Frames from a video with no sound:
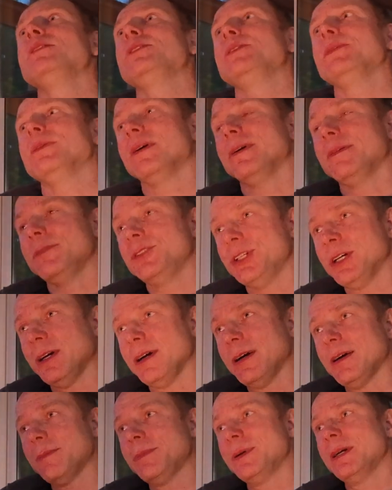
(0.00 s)
to our
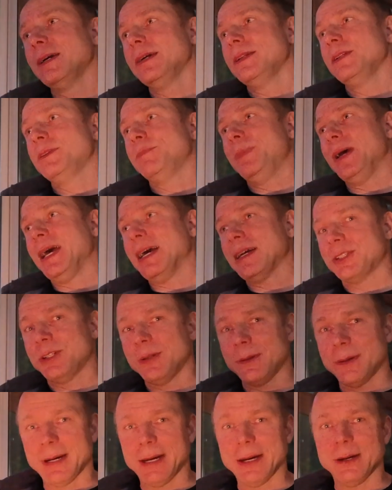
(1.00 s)
job, back
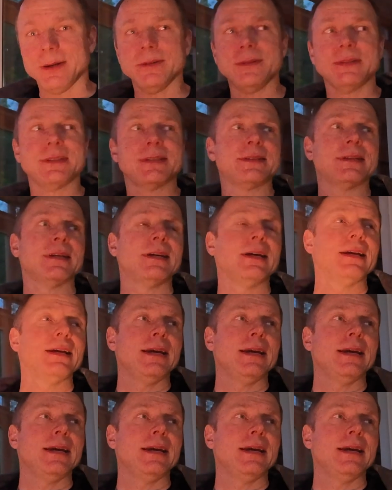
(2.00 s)
to our house,